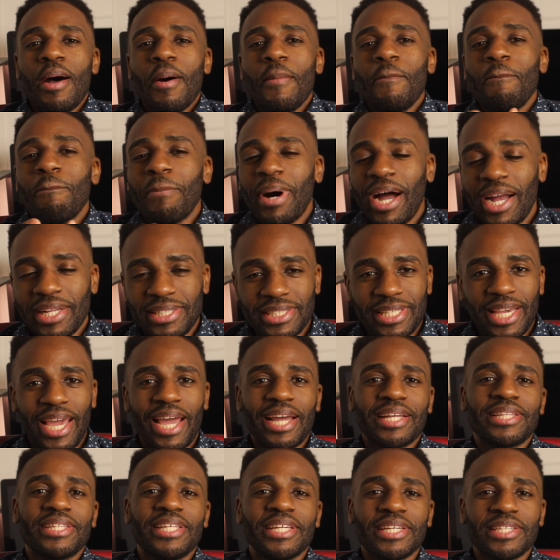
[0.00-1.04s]
My
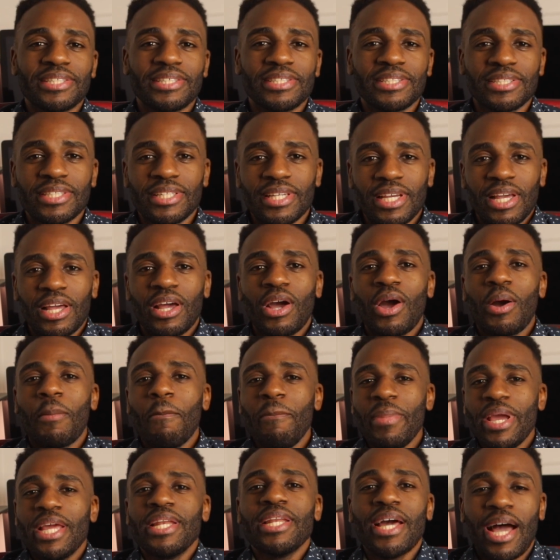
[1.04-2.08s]
tactics
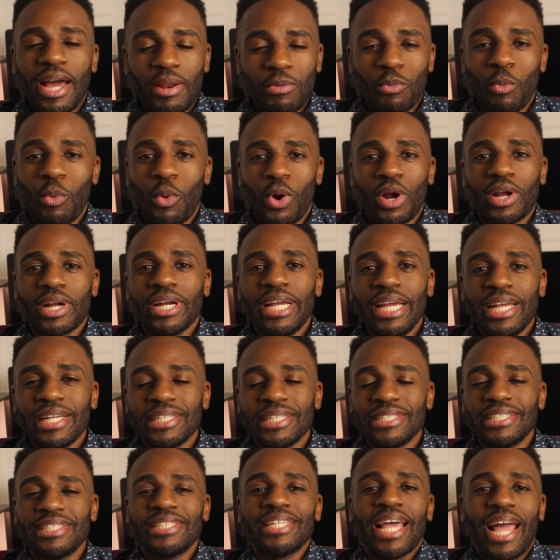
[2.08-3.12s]
may not work
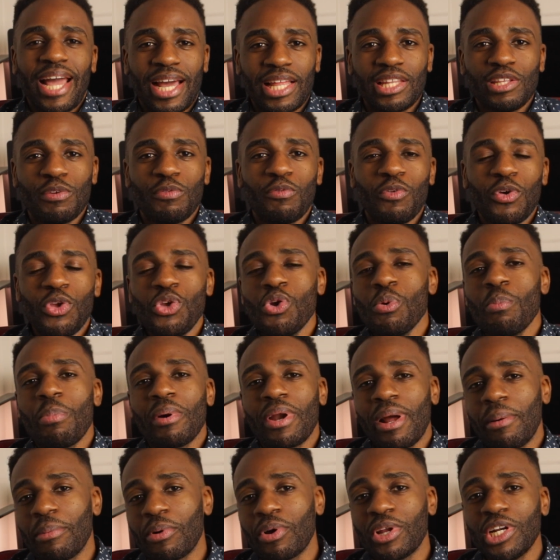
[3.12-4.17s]
exactly for you, but
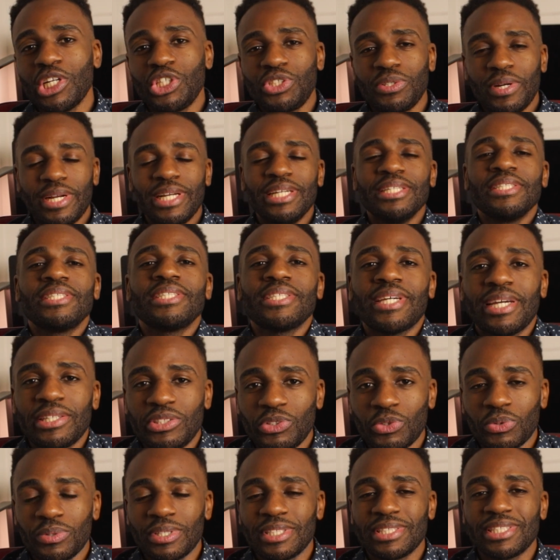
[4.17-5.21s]
I'm going to share insights
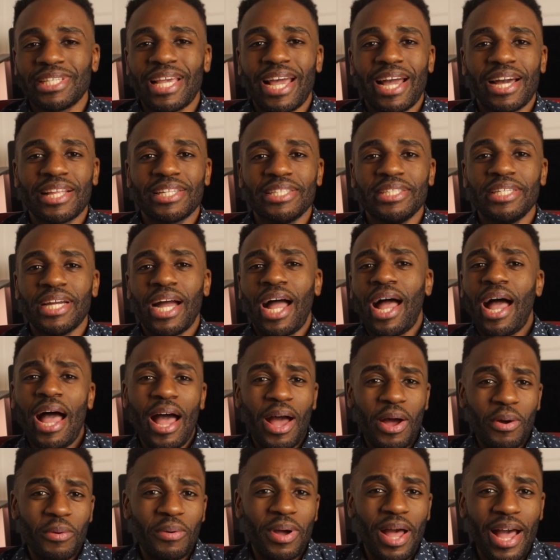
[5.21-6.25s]
on exactly
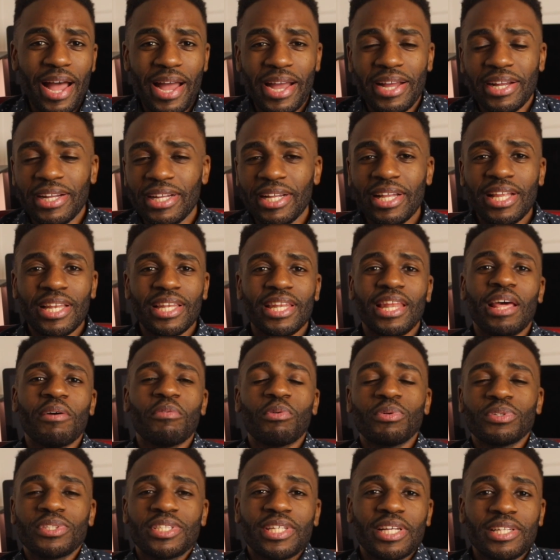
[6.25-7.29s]
how I
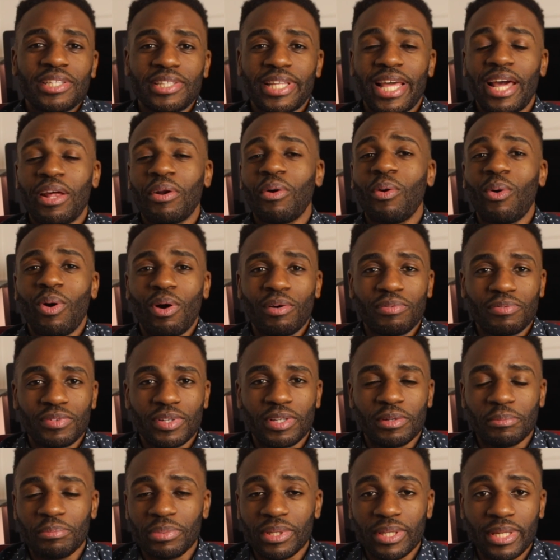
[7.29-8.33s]
level set that off
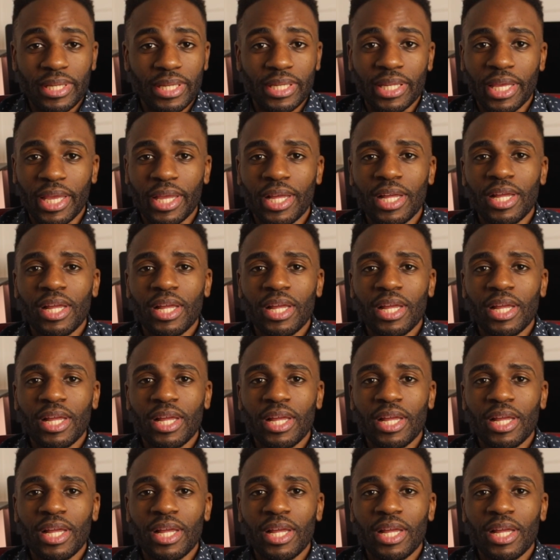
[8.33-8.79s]
completely.